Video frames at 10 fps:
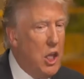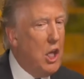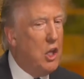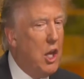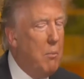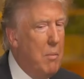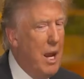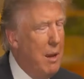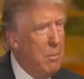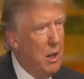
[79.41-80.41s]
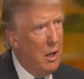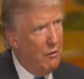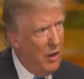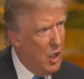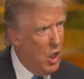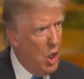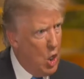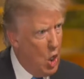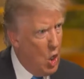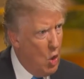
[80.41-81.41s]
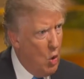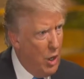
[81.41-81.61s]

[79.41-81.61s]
think that maybe if he didn't know,